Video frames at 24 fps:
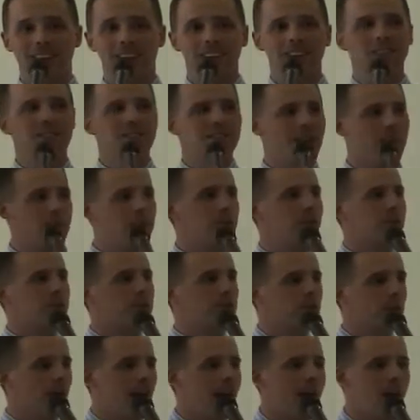Samuel looks
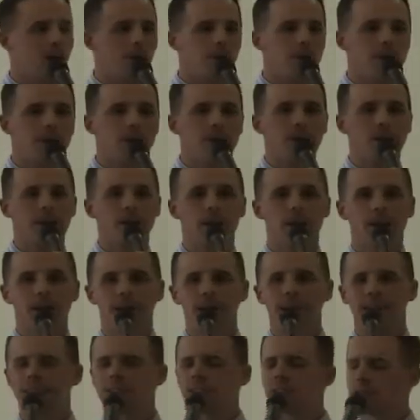around.
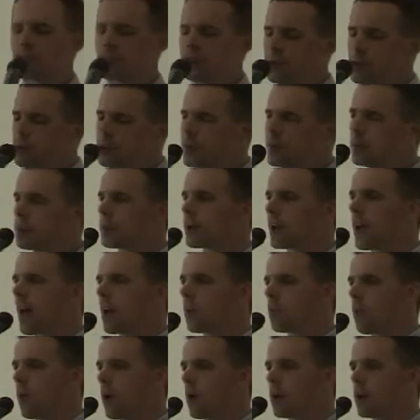He says, if you did what God
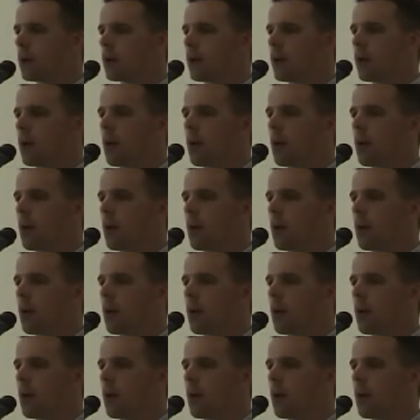wanted,